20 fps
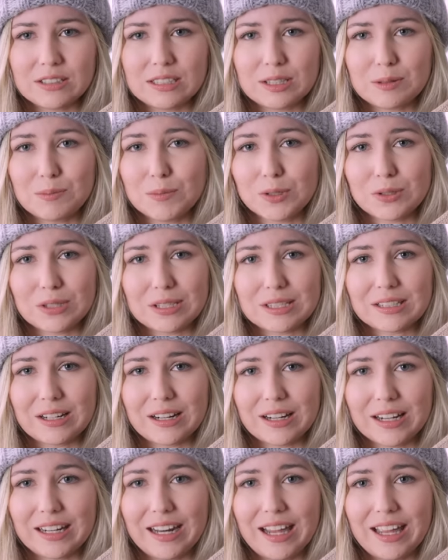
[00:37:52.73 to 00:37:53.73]
It's mostly
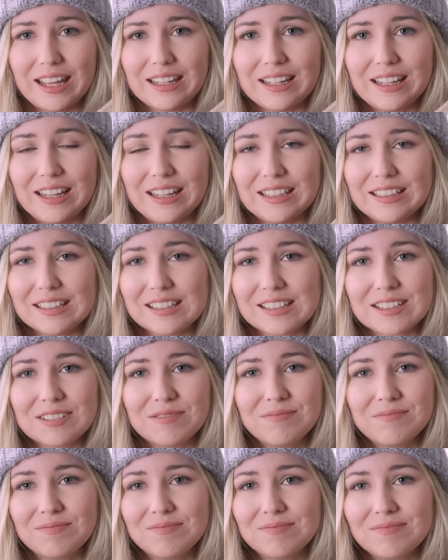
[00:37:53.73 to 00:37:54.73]
stockinette, and
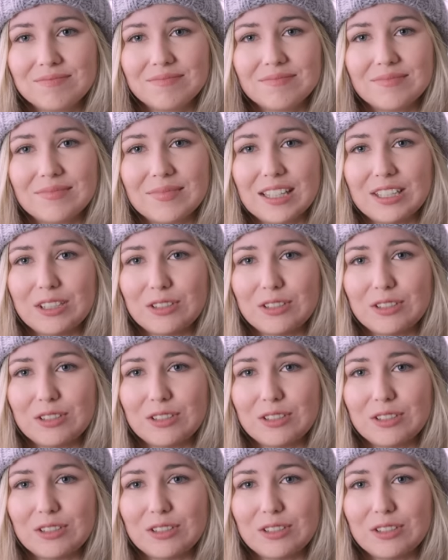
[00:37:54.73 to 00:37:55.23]
then